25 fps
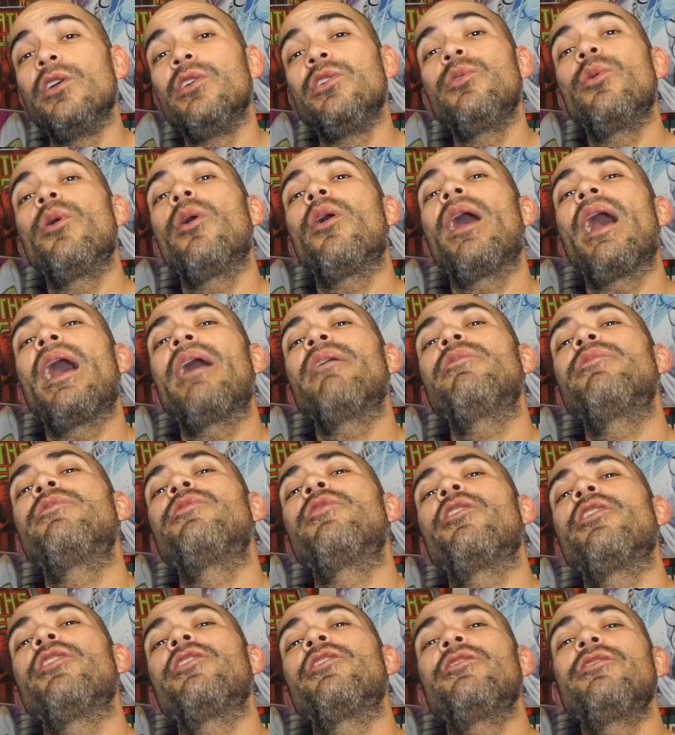You all have a
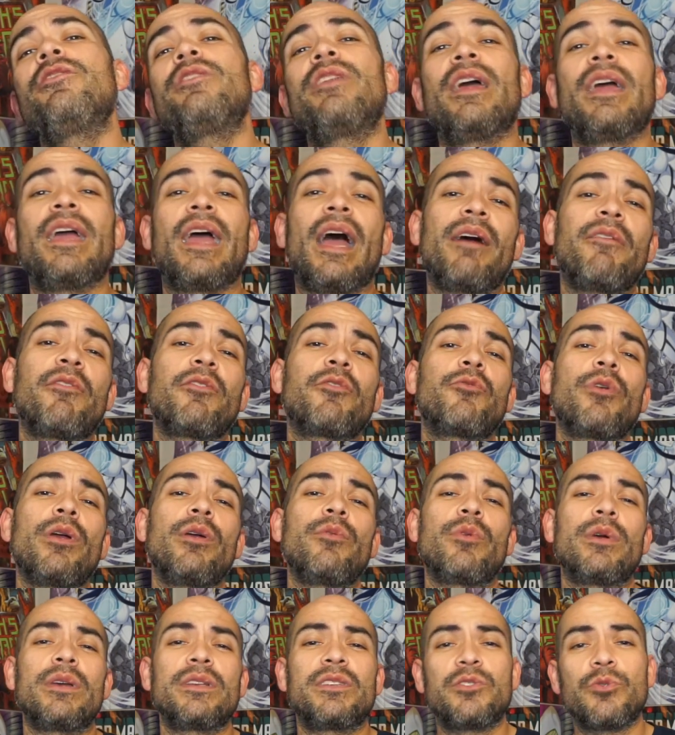very good day. Have a
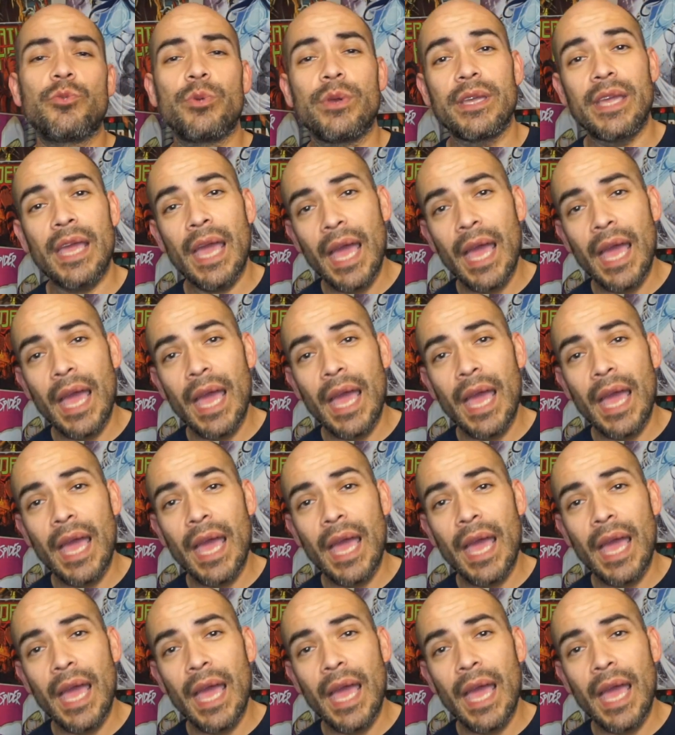great rest of your week.